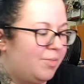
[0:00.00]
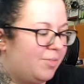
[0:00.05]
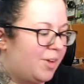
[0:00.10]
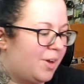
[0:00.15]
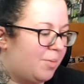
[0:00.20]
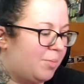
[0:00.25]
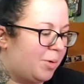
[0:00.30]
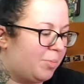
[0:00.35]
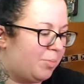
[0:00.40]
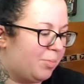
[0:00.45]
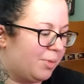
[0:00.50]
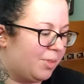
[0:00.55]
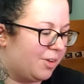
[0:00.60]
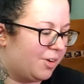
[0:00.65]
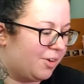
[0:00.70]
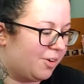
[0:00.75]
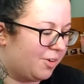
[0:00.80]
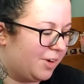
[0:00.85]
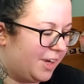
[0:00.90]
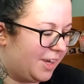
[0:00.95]
come up with the
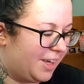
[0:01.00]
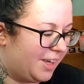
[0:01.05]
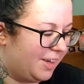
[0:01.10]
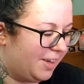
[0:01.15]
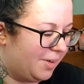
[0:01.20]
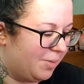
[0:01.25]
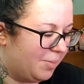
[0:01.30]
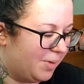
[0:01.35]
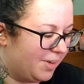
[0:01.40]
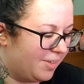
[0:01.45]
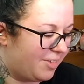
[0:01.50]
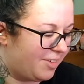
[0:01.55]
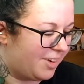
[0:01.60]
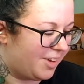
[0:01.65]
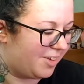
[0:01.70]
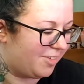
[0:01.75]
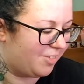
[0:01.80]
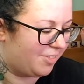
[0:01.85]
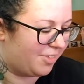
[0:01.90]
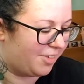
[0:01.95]
curriculum and
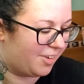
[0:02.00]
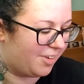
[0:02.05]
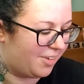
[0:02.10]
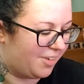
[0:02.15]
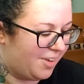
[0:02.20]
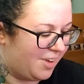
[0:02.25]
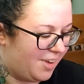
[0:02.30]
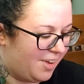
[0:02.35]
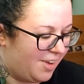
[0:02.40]
stuff, so